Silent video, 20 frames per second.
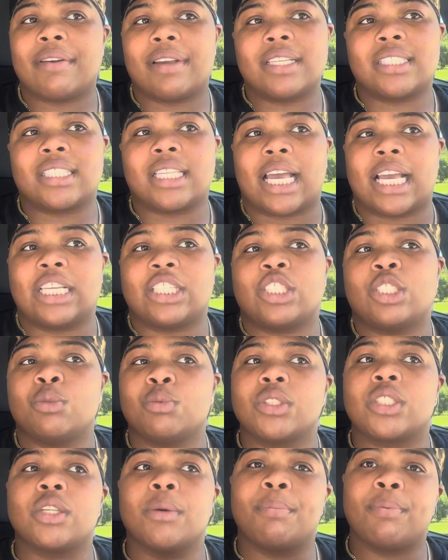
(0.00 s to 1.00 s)
It's like she
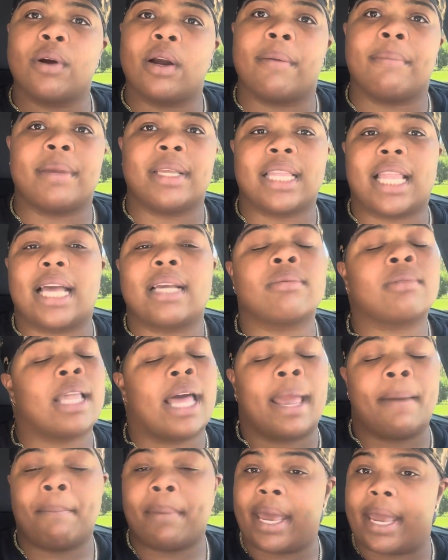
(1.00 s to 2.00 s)
was supporting me live. I'm
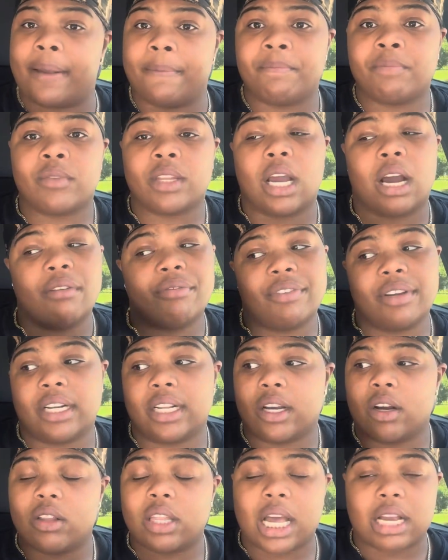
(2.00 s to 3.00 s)
like, babe, I'm finna
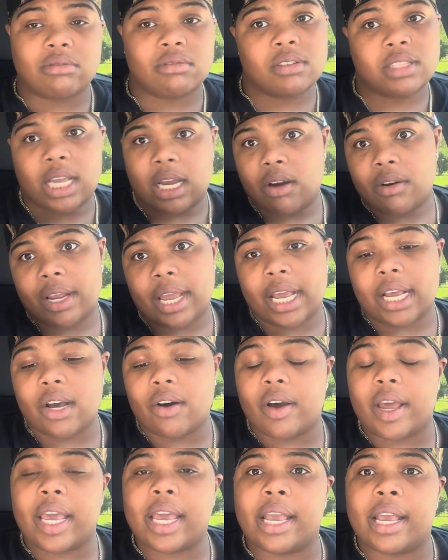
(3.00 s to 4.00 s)
go live. She's like, okay, go
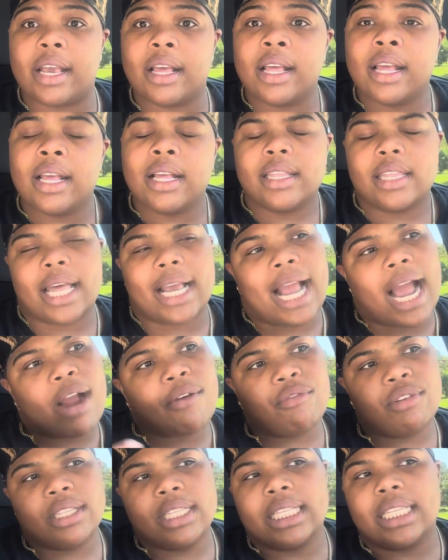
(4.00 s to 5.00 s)
ahead. Like, I
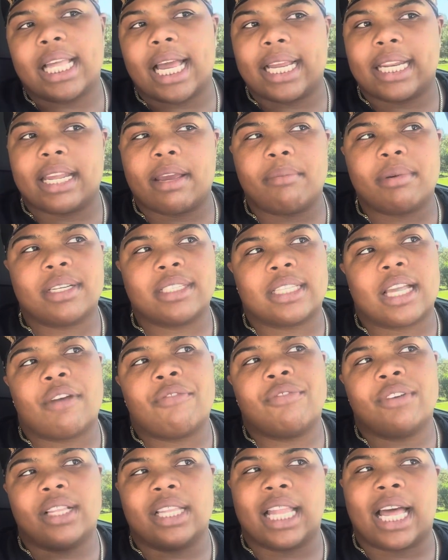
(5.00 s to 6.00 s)
really like that because I
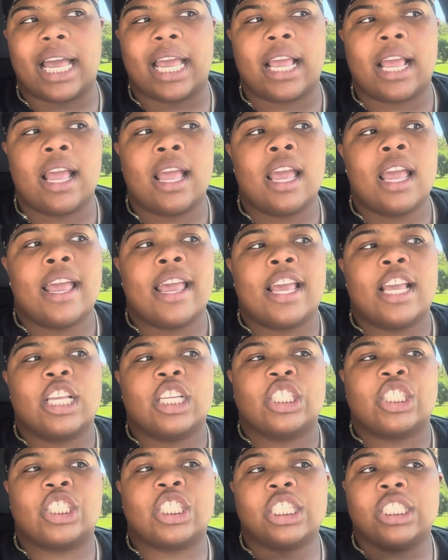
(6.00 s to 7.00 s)
feel like
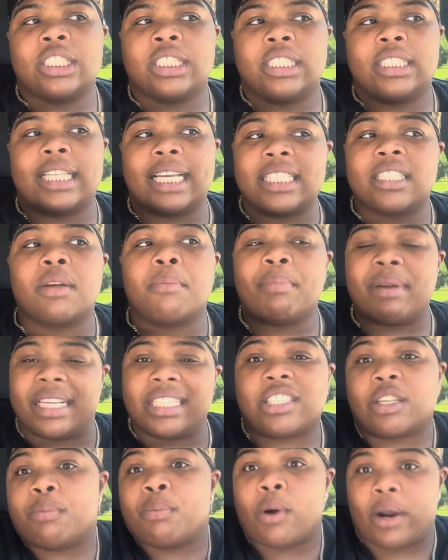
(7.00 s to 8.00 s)
she's that's a big
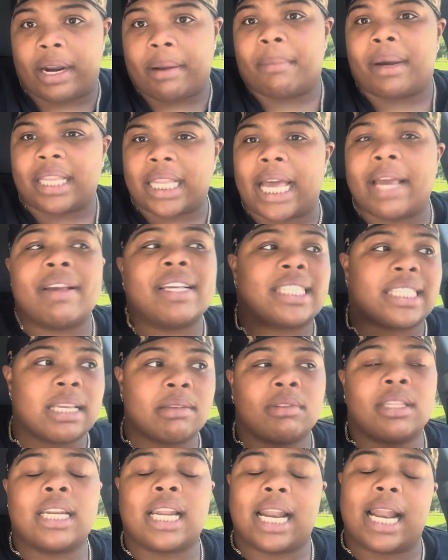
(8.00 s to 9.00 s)
support in my life. It's
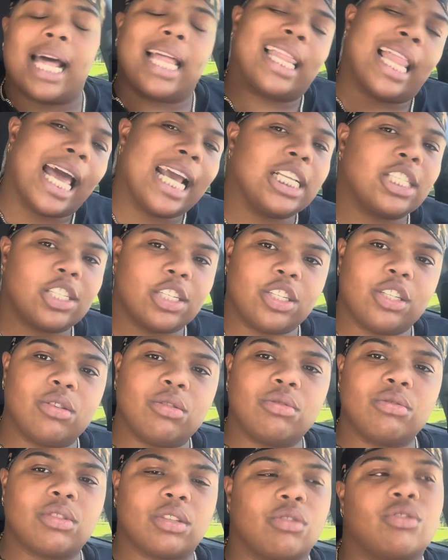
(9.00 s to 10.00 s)
something that I like to
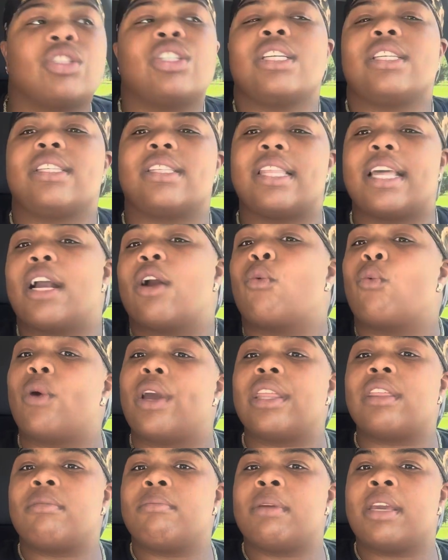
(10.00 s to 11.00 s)
do, so she's there
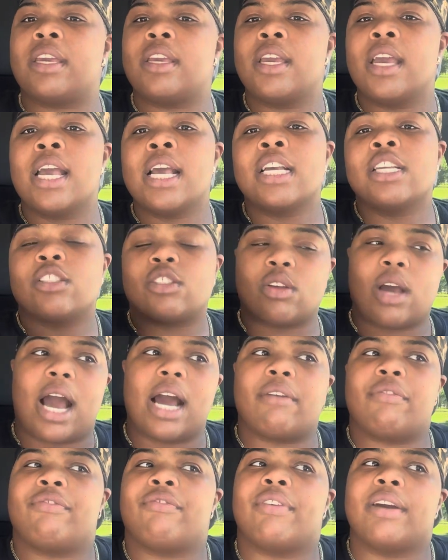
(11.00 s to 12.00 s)
with me. So
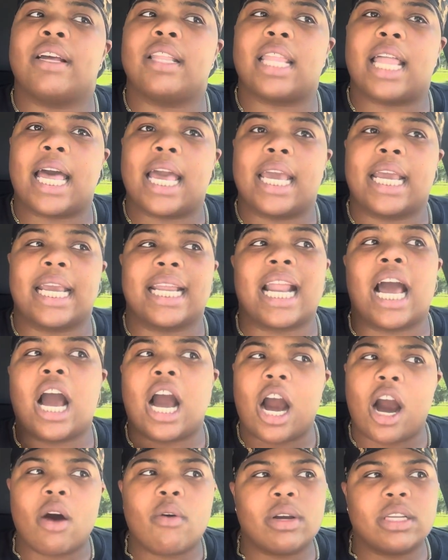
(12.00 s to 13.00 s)
I felt like, and I
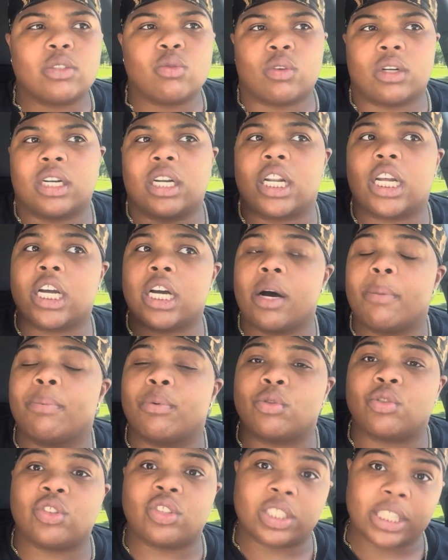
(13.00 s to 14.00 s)
always wanted a
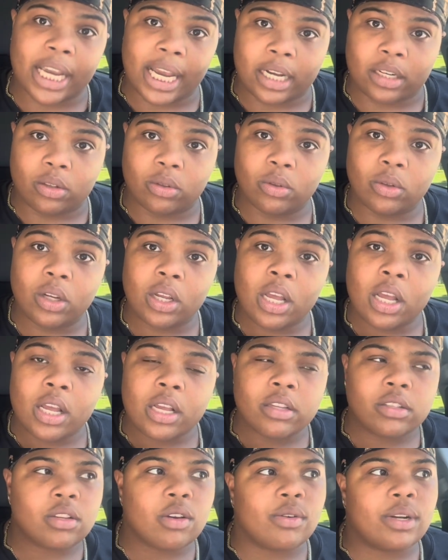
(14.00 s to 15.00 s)
couples channel.
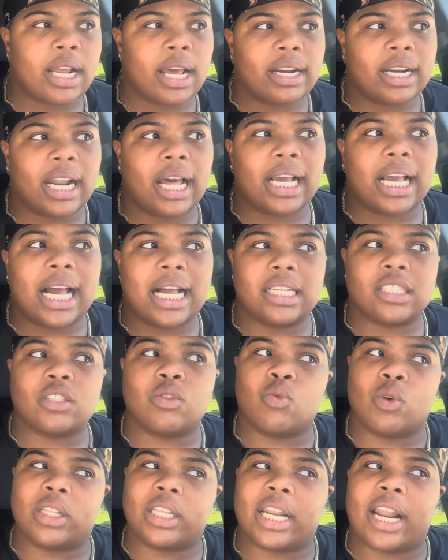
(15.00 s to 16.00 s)
So now that I got
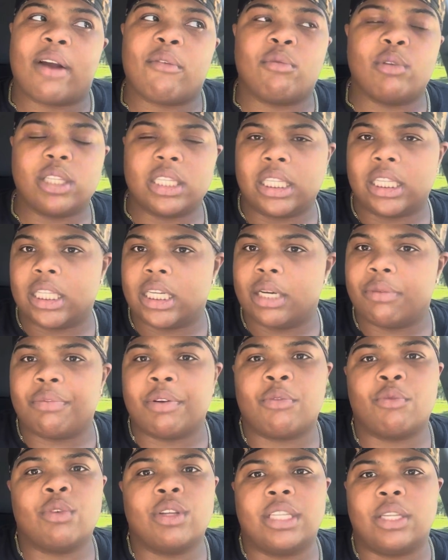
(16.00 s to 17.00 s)
someone that I really love
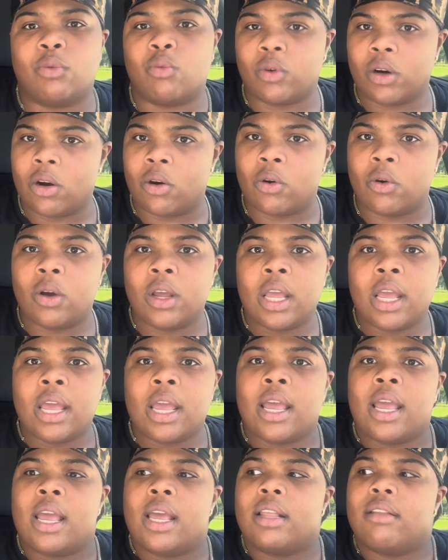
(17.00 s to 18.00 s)
and really want,
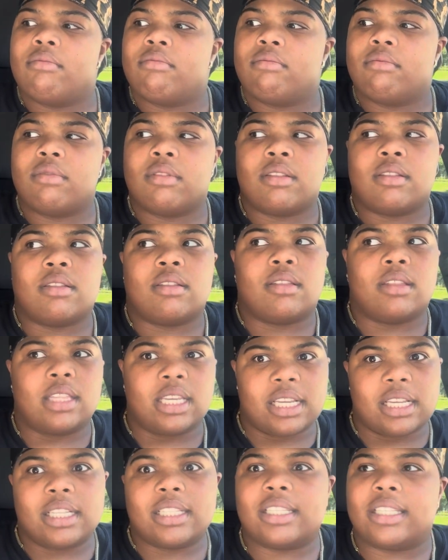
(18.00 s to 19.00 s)

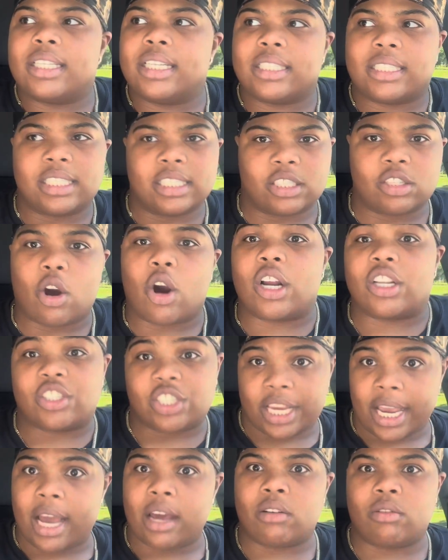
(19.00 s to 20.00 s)
this is our
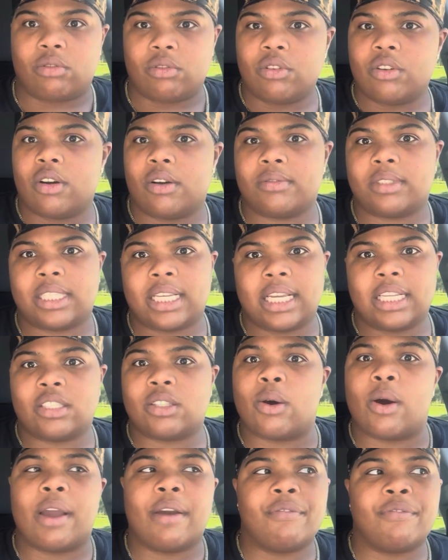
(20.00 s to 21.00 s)
channel. You know what I'm saying?
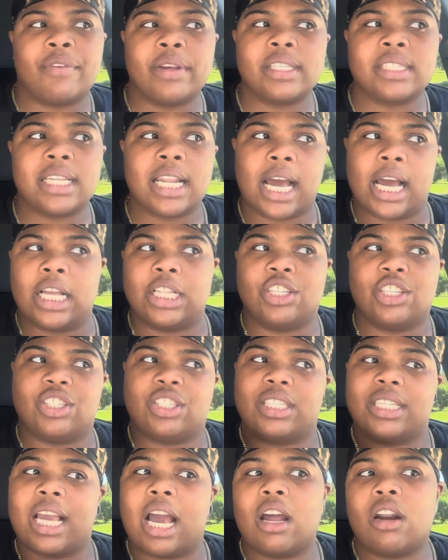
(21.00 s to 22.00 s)
So if it's not just
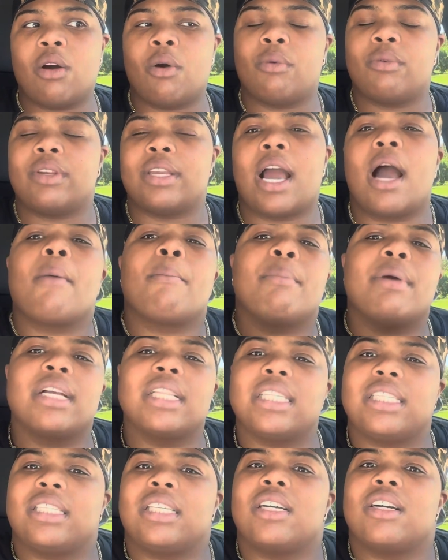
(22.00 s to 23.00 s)
y'all don't y'all
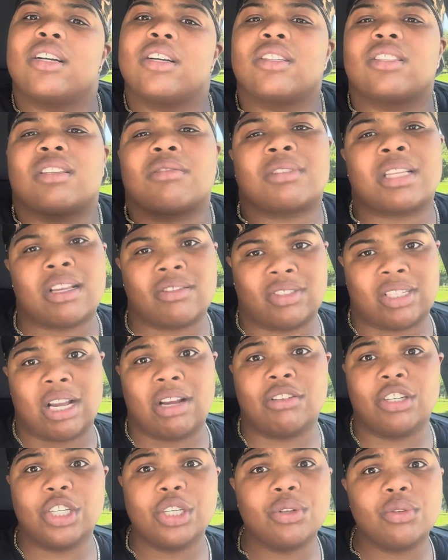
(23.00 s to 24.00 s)
barely see her. Sometimes y'all
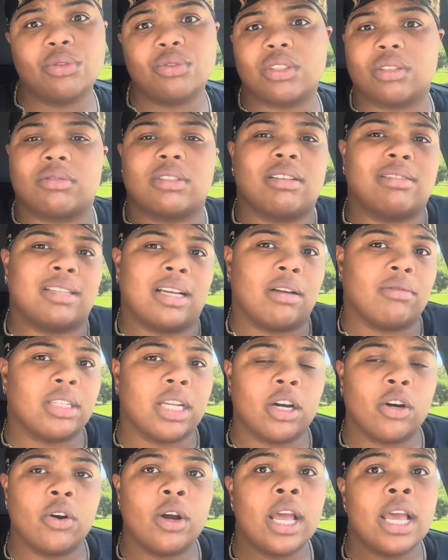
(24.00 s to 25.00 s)
do, sometimes y'all don't.